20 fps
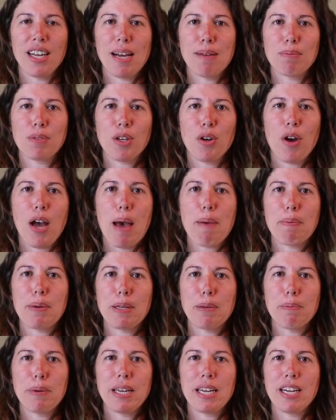I'm so happy
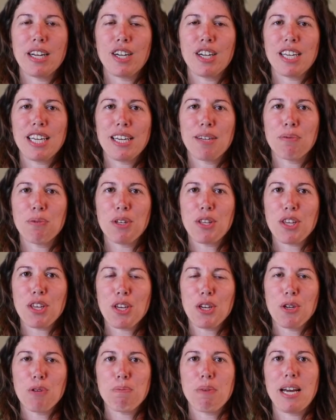to be here again with
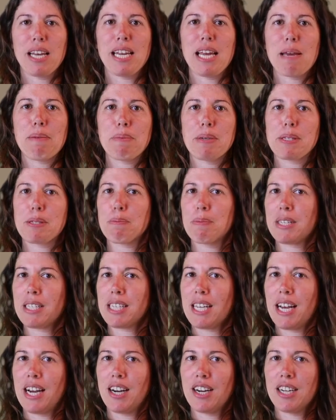you. My name is Miss
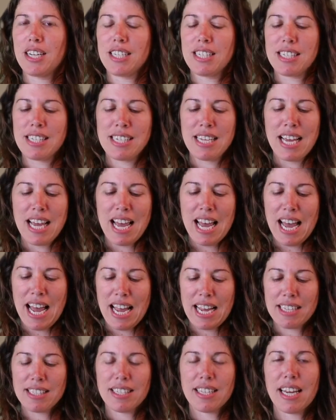Harris,
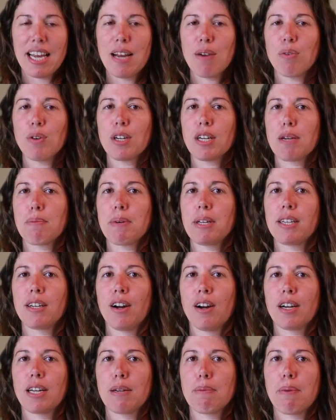and today we're going to be
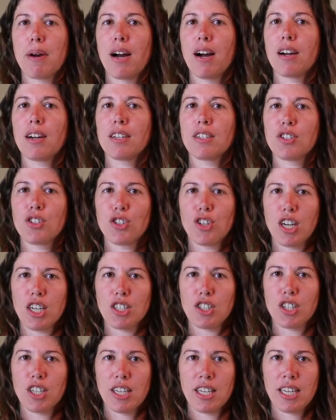talking about
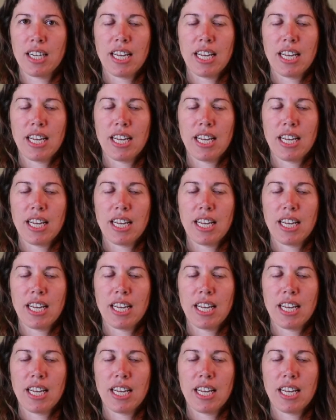construction.